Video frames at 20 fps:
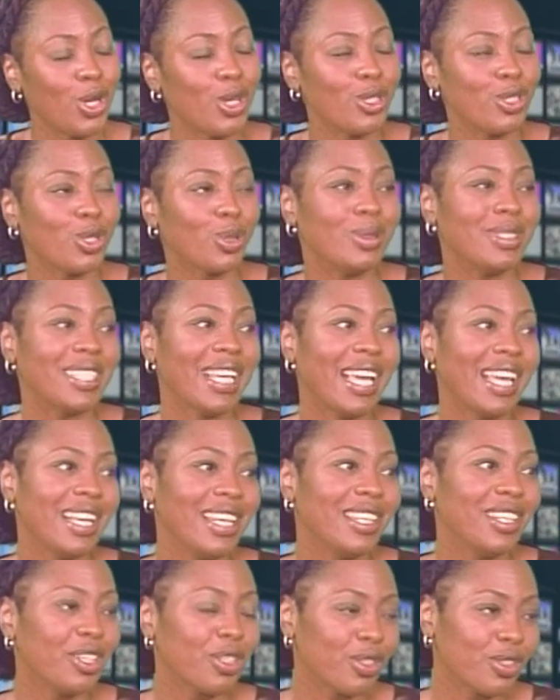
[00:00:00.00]
So
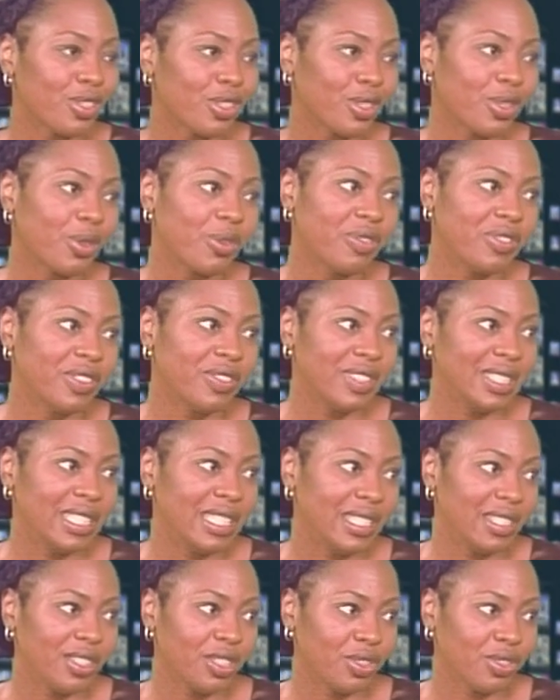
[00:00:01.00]
10 years ago,
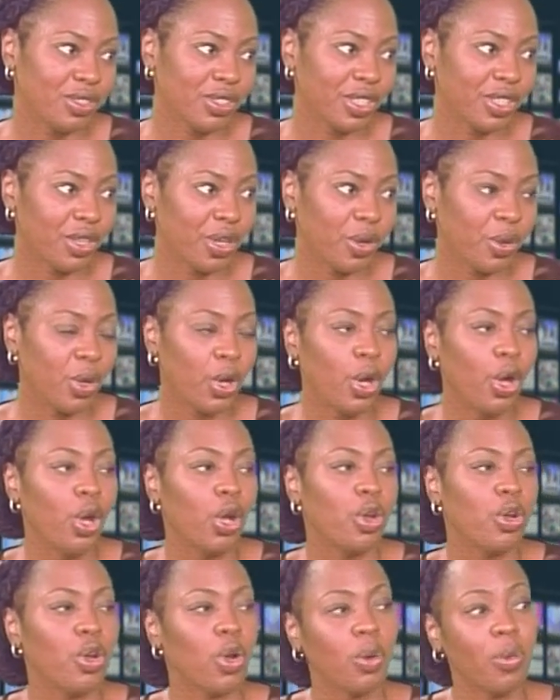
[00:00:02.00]
15 years ago,
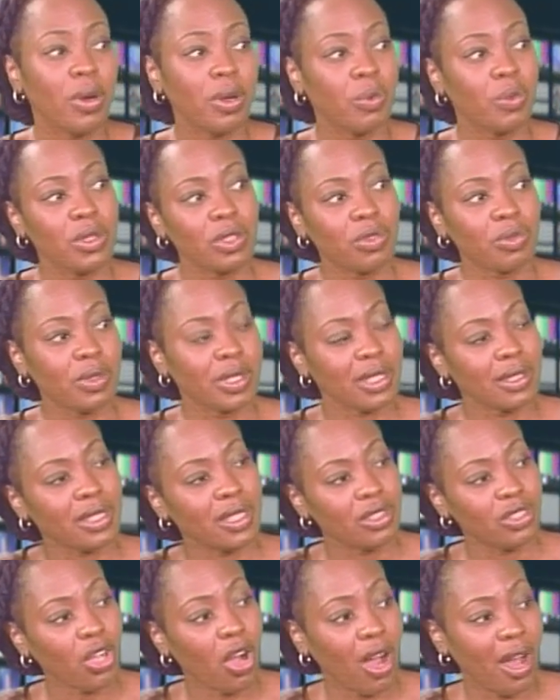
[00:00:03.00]
no one was really
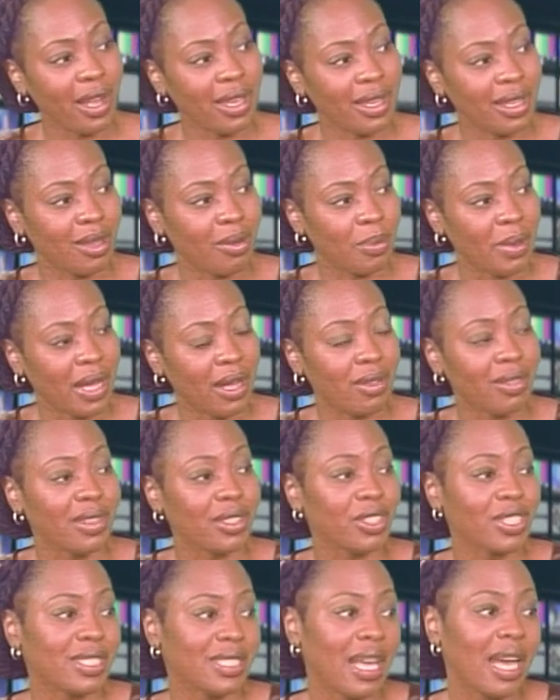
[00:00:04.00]
talking about
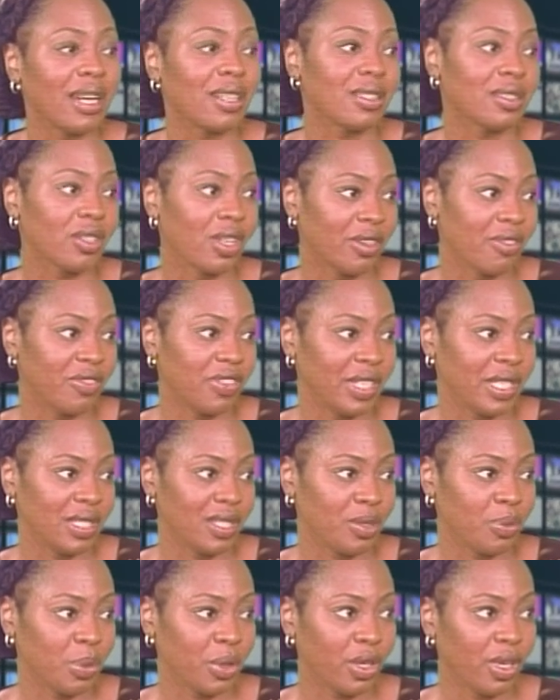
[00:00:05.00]
their status on
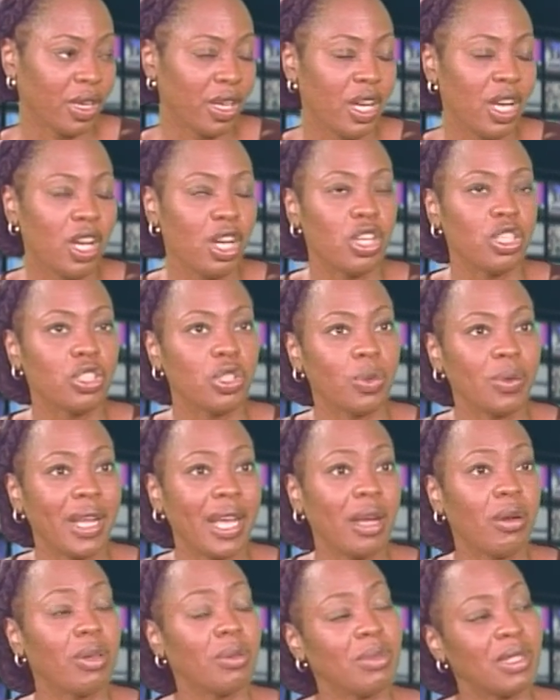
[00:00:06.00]
Facebook. So
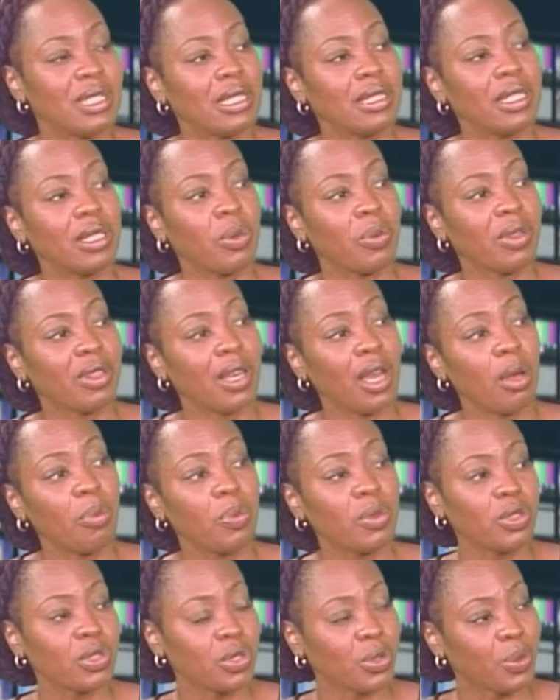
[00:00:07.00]
now I'm dealing with
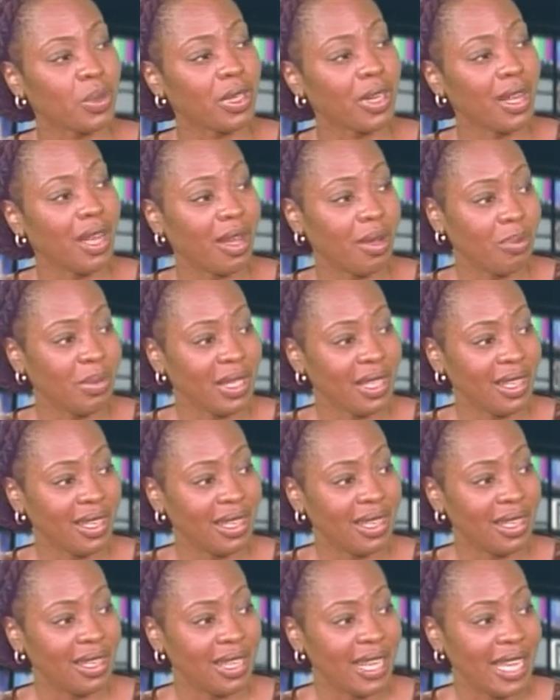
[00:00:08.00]
couples who are coming
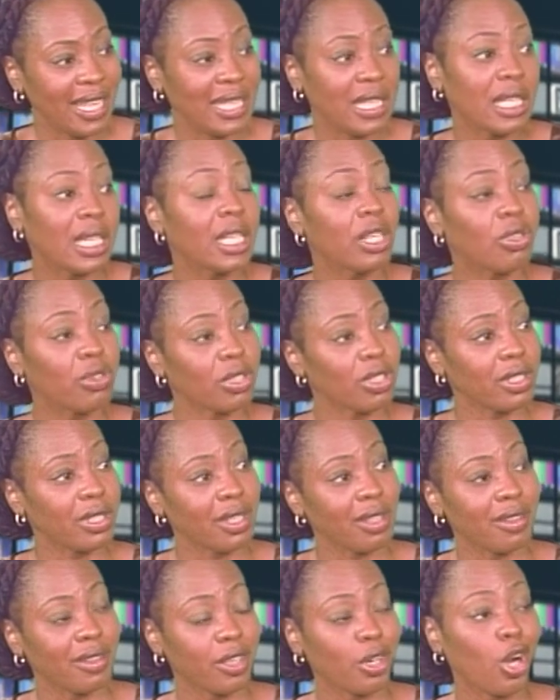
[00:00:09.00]
in and
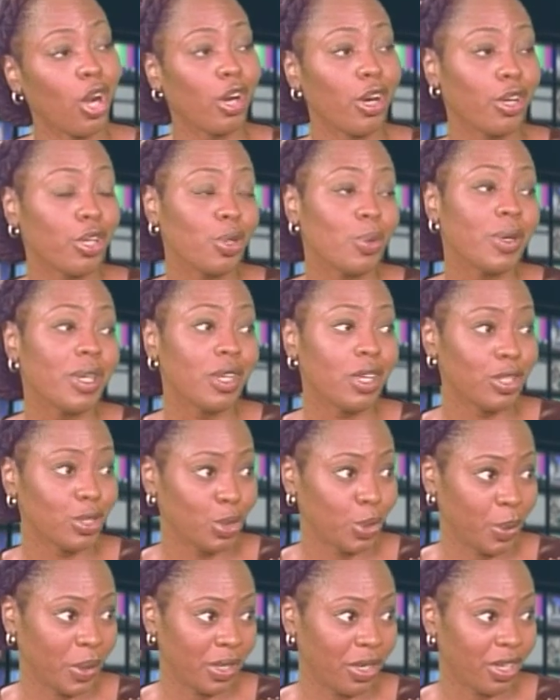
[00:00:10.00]
literally they're arguing on
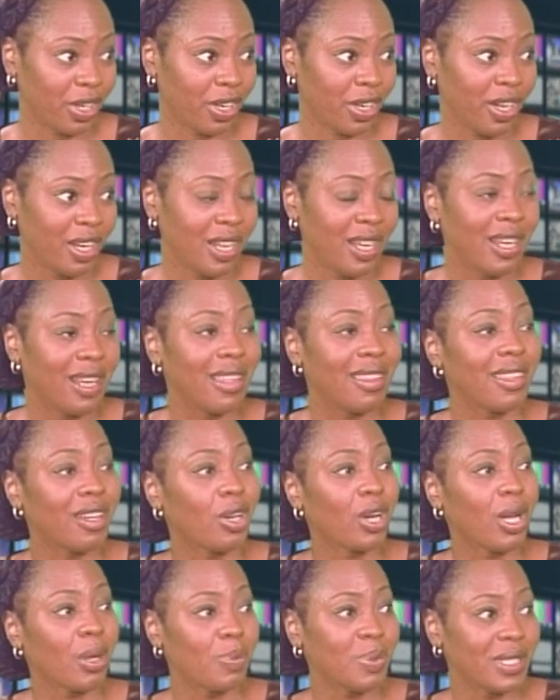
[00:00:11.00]
Twitter.
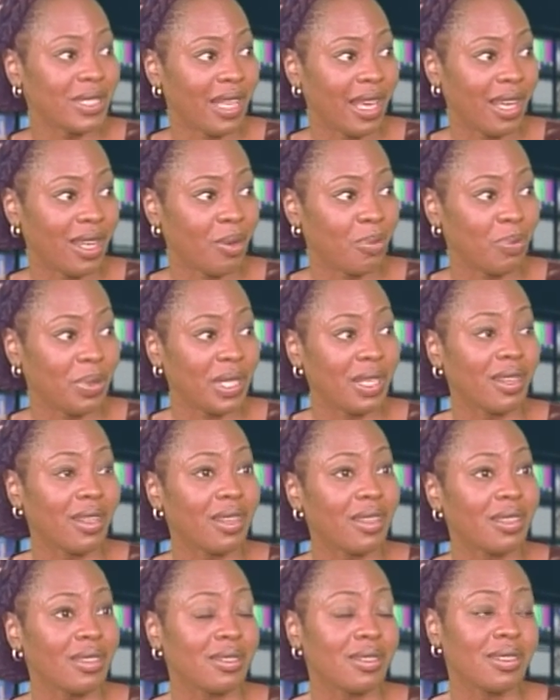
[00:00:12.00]
They're upset
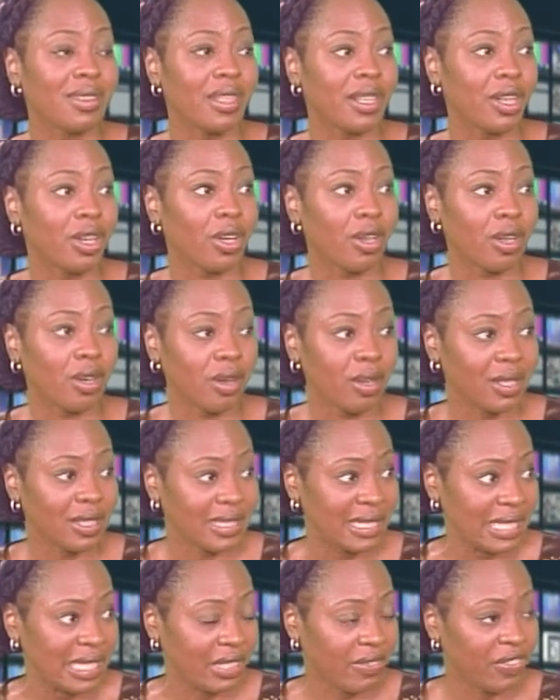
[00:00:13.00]
because their
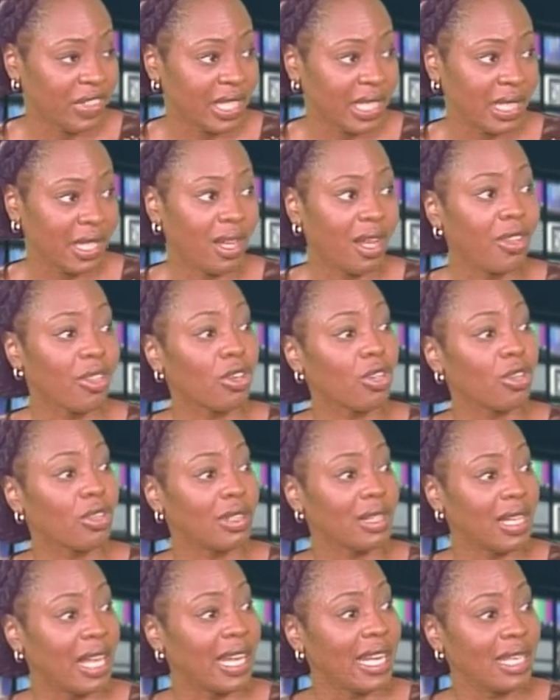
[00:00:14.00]
significant other
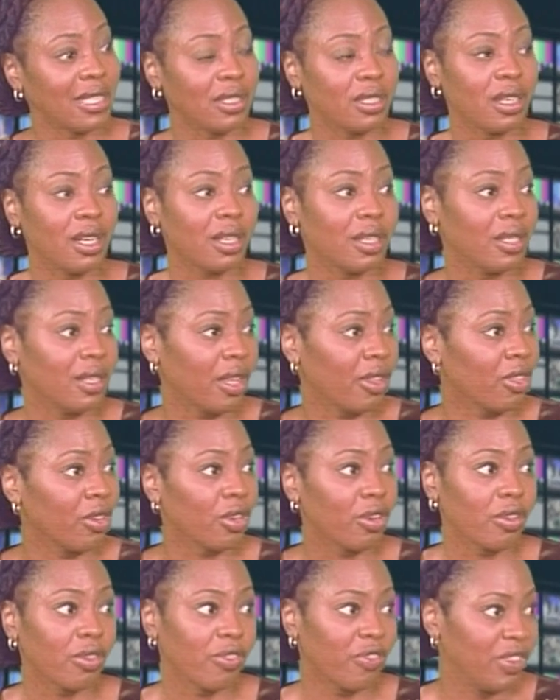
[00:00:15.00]
liked
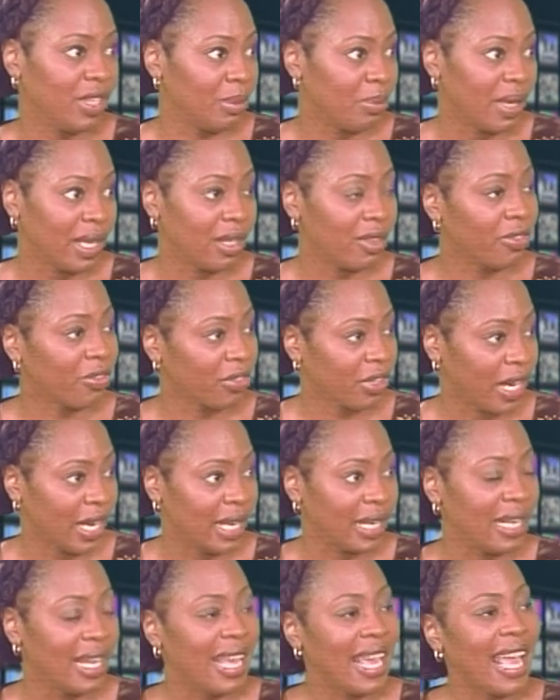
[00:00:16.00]
another female
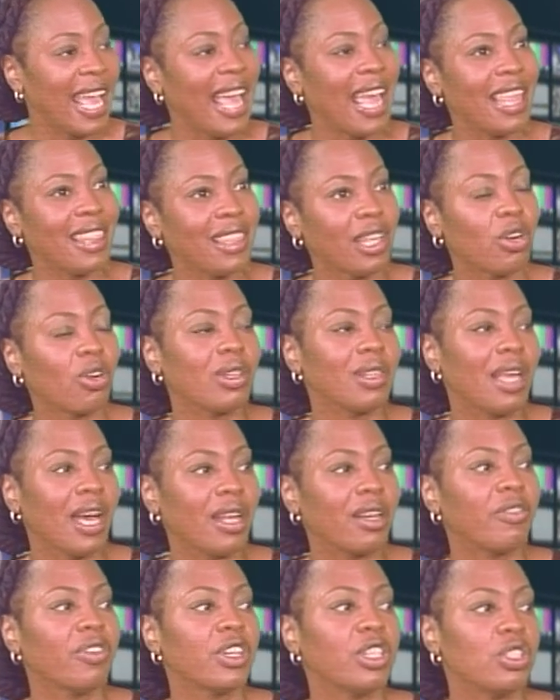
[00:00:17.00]
friend. And there are a
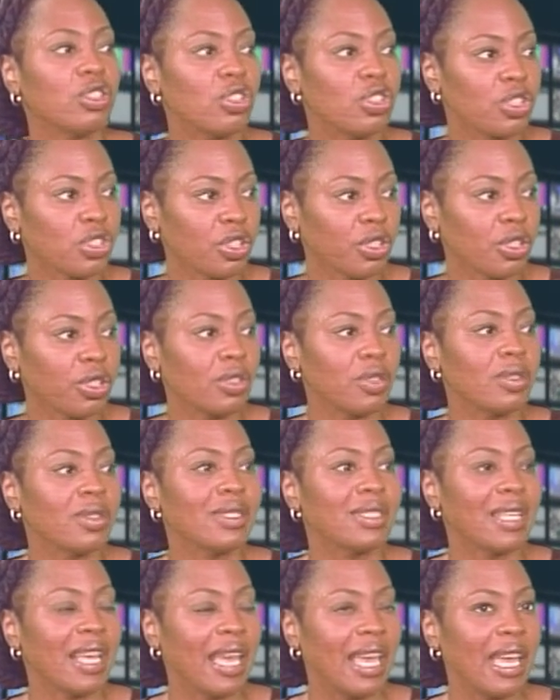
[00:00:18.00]
lot of
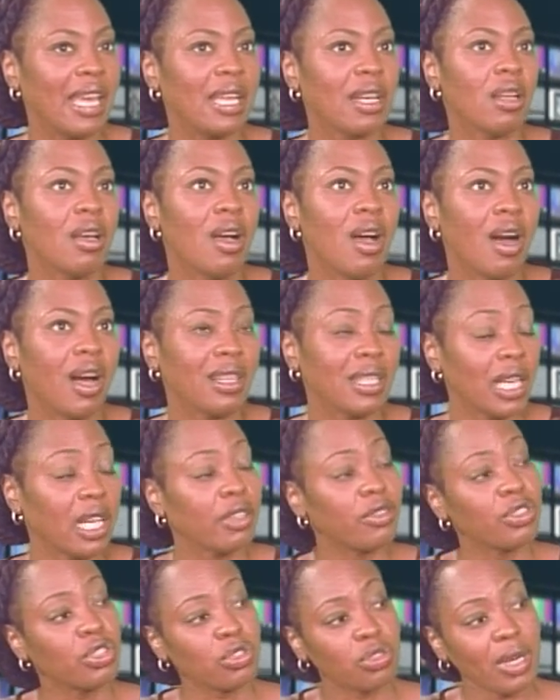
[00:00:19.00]
concerns and a lot
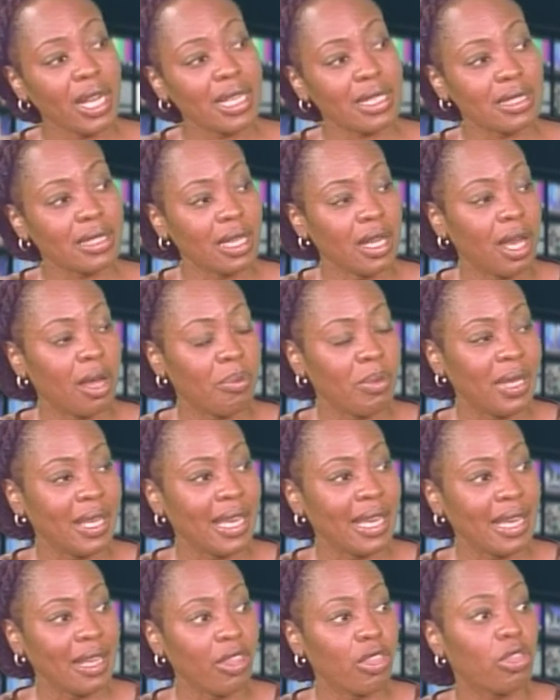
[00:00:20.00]
of stress
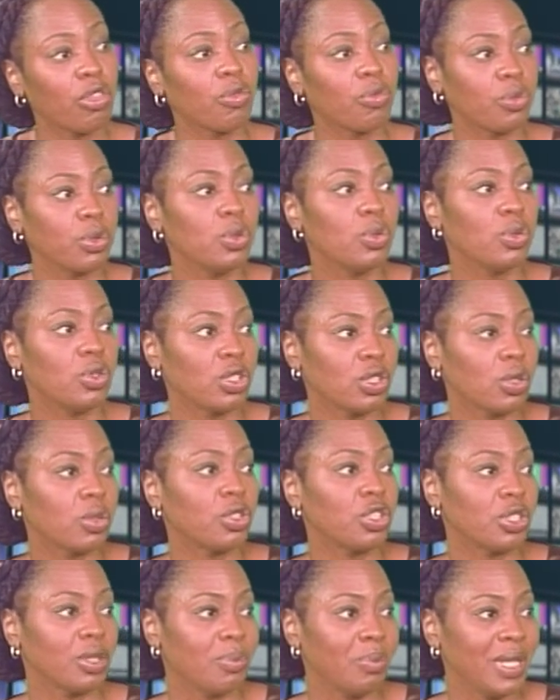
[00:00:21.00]
coming through
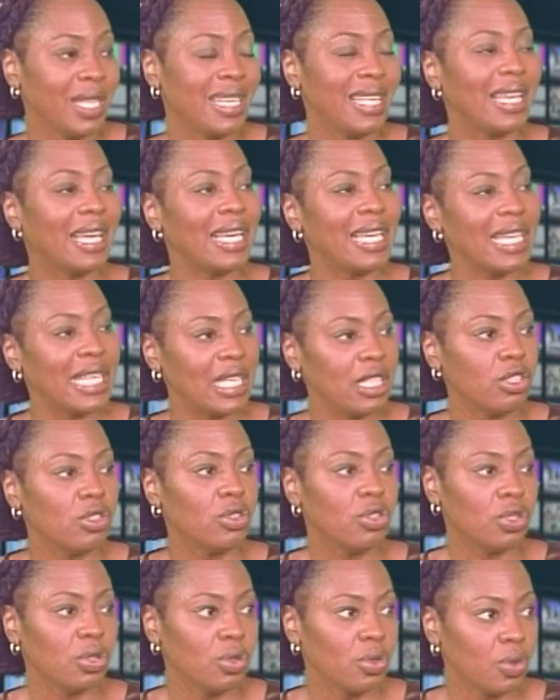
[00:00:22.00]
social media media
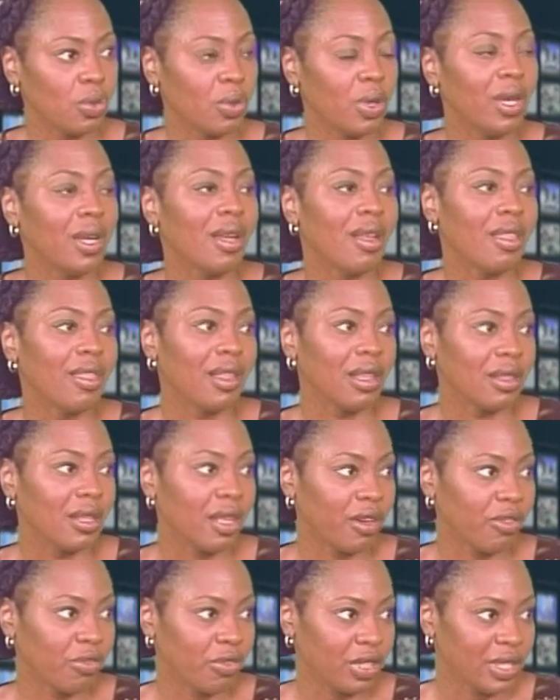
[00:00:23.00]
into the
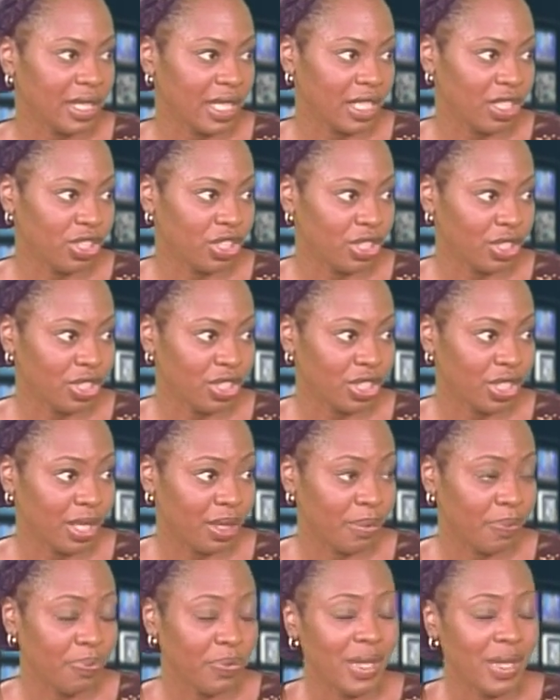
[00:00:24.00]
love relationship.